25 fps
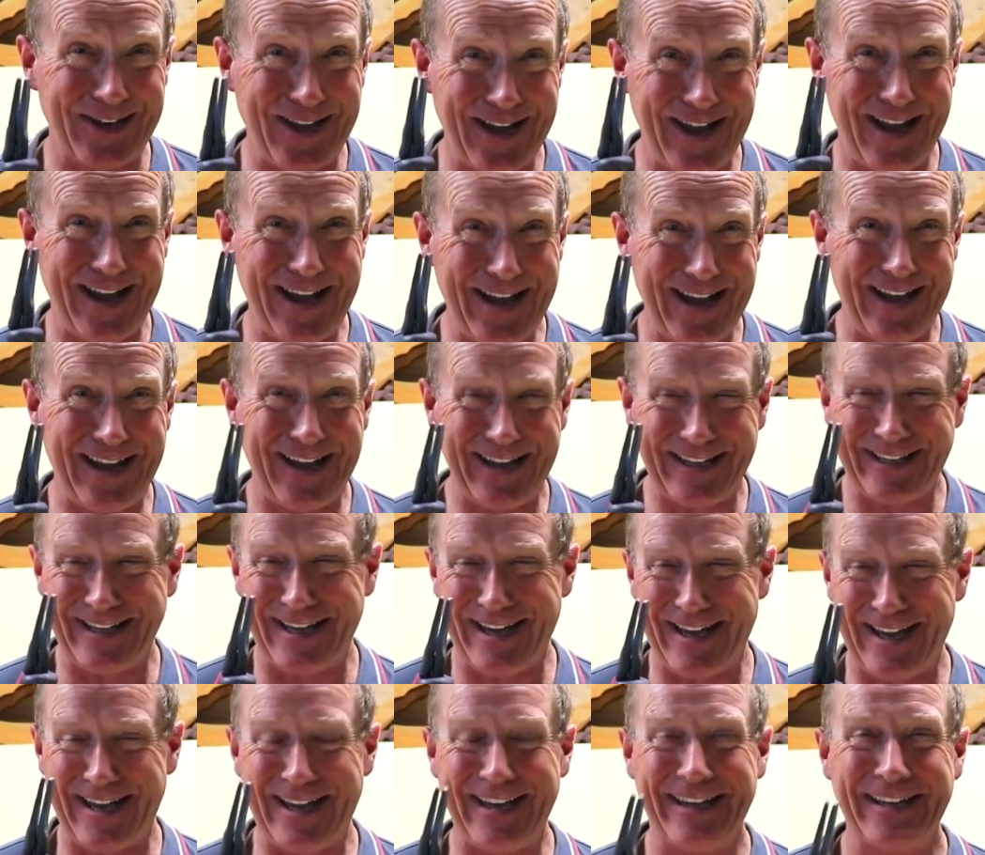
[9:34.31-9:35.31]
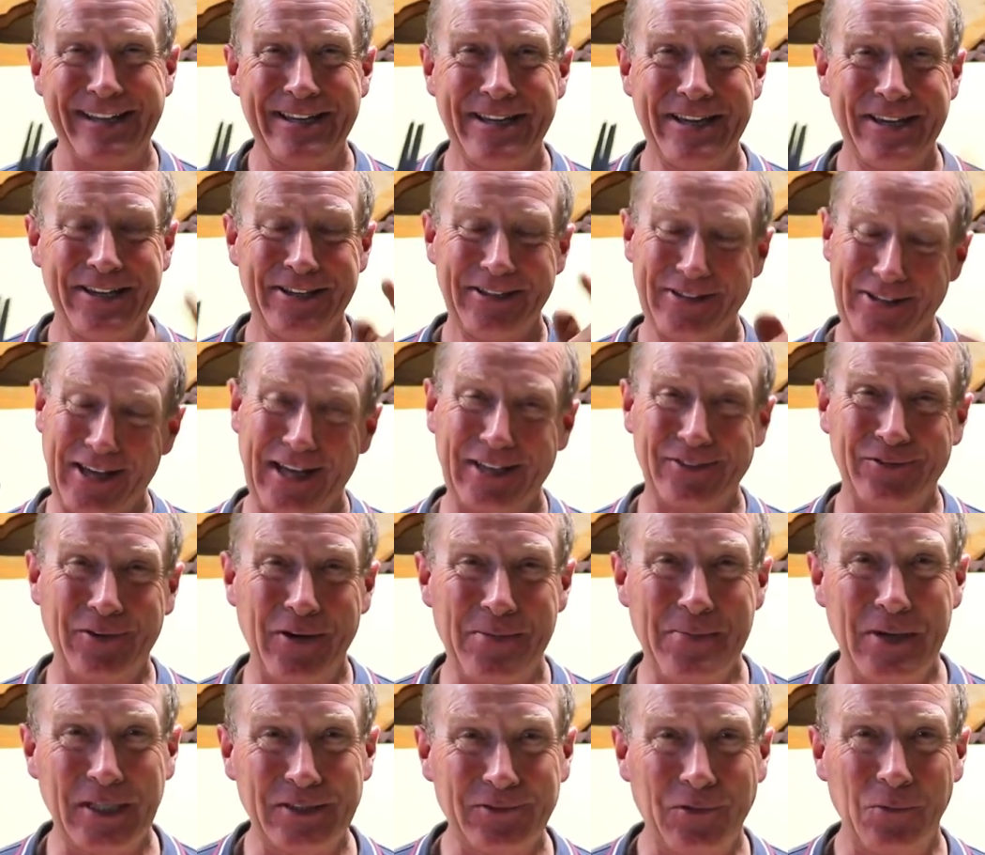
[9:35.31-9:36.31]
Thanks
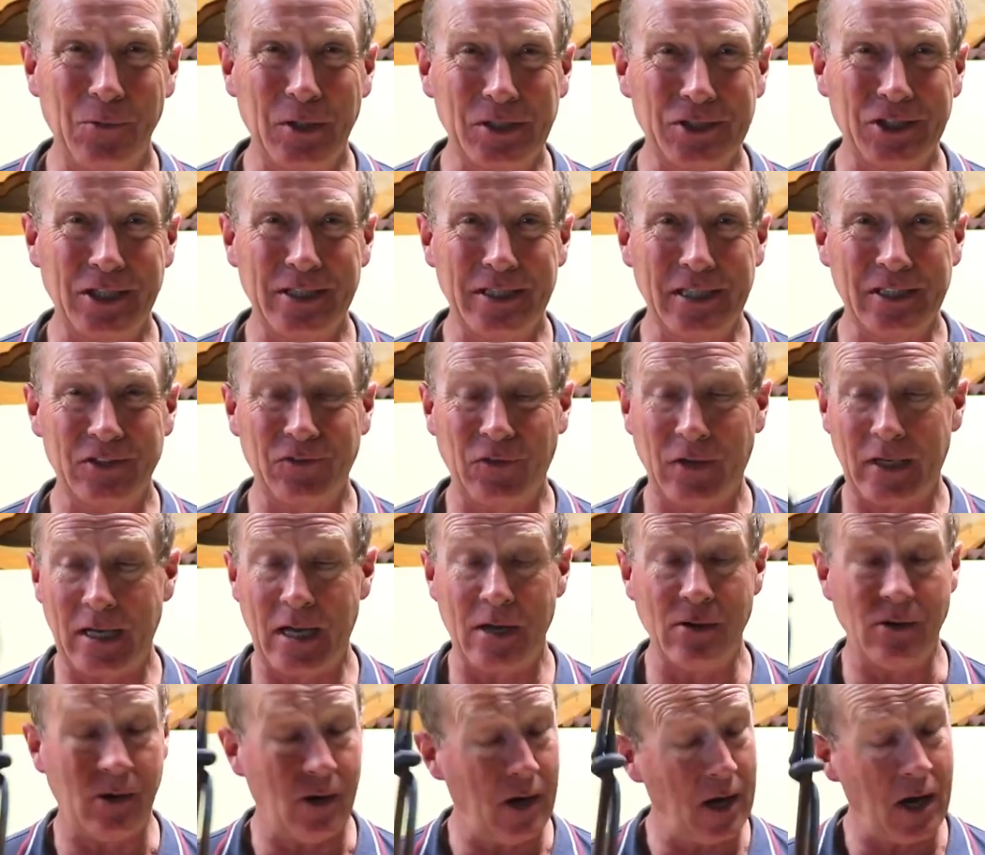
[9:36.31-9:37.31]
very much for watching this video.